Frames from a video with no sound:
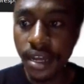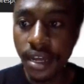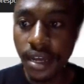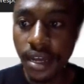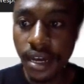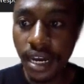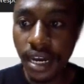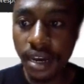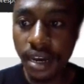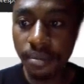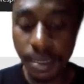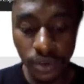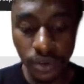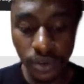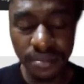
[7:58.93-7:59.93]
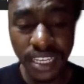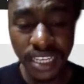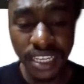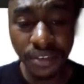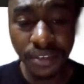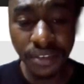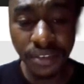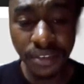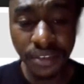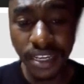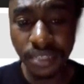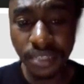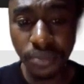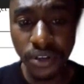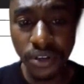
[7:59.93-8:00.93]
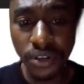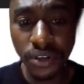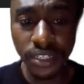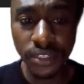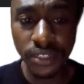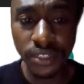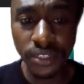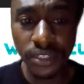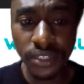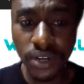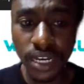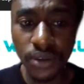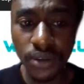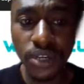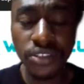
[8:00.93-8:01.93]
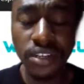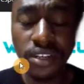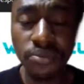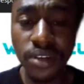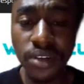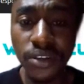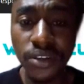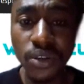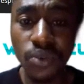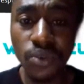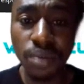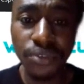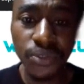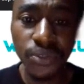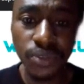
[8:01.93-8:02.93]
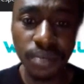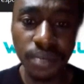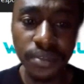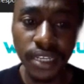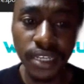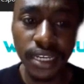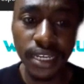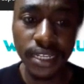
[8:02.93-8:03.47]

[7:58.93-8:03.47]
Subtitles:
I'm going to be giving you guys bonuses on how to actually rank your WordPress website.